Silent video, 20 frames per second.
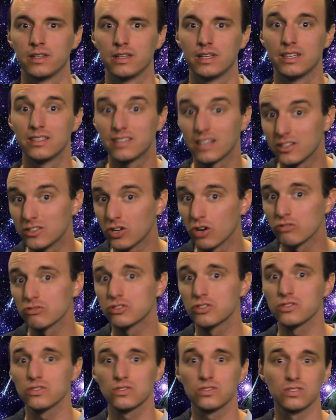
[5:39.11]
He said,
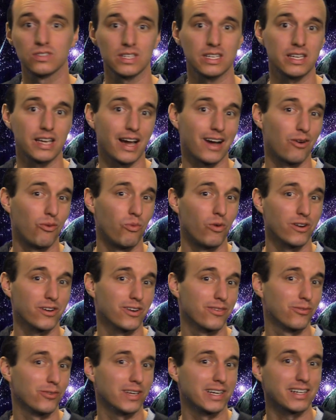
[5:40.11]
don't you see how
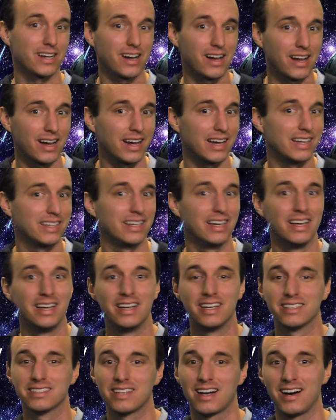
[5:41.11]
wonderfully kind,
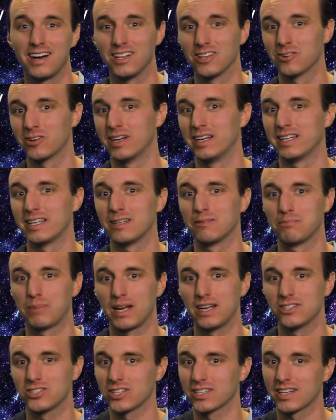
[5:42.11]
tolerant, and
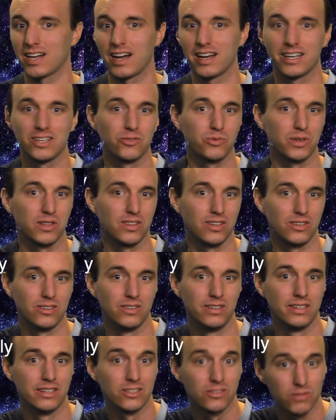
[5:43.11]
patient God is with you?
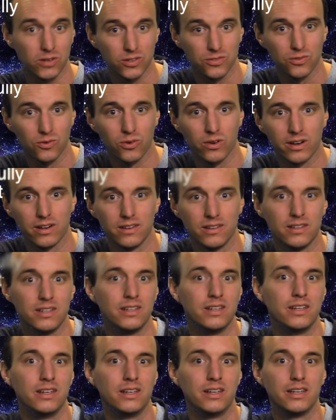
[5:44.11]
It's verse 4.
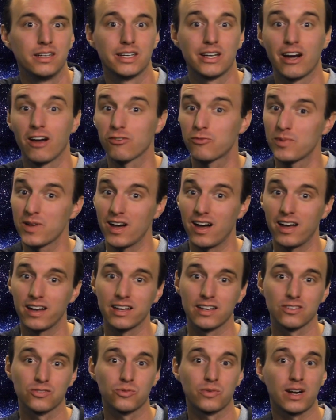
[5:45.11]
Now I have to be
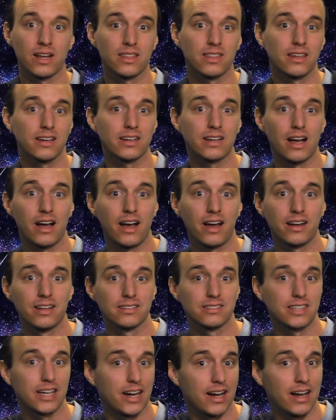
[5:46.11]
honest, when I think God
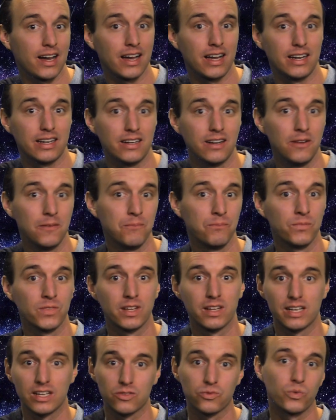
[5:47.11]
is kind,
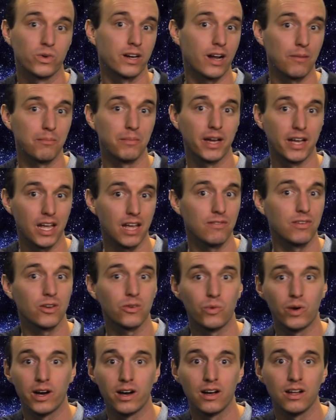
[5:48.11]
it's when I'm
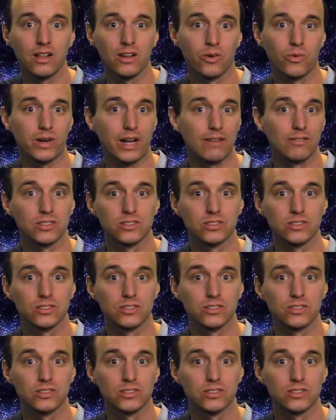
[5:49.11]
behaving well, or when I have